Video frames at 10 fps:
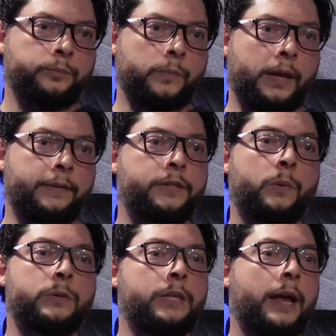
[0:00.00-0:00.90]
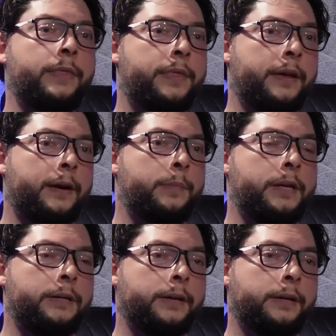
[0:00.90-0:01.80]
if someone's not in therapy
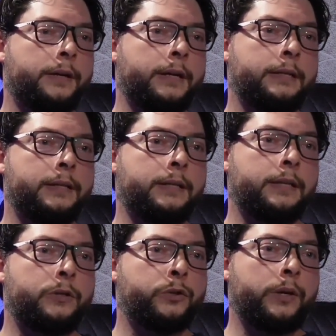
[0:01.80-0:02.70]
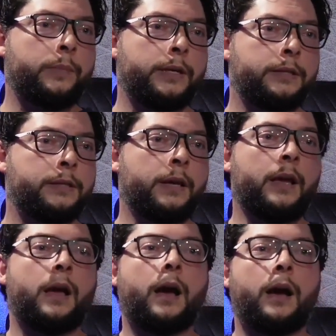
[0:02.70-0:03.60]
during the ECT treatments,
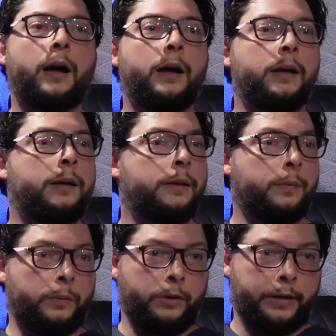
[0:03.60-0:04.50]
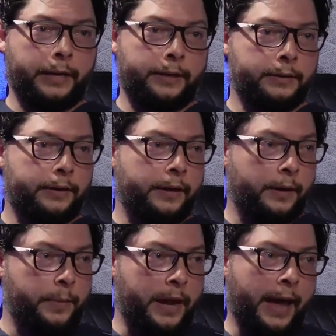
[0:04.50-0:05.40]
looking into
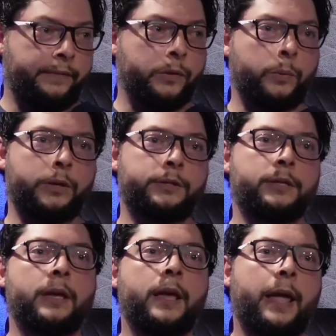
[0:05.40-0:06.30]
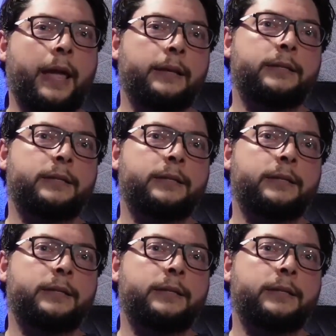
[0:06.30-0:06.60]
therapy afterwards. It